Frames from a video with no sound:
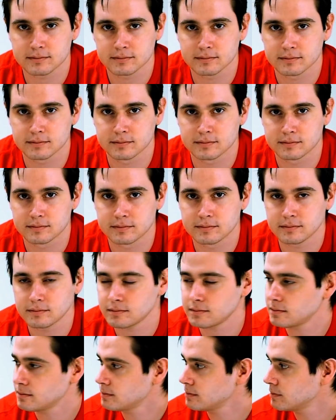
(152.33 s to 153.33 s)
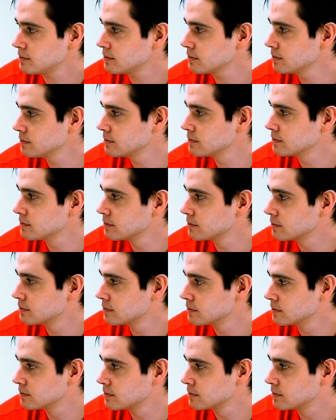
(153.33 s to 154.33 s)

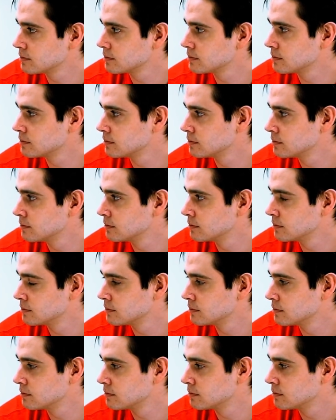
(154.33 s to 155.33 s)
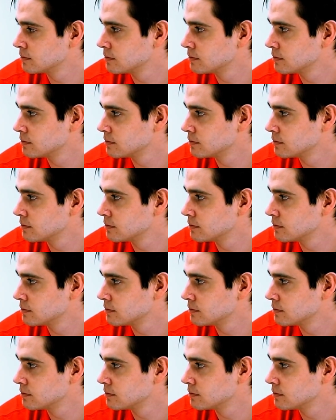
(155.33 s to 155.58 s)
The person shown says nothing.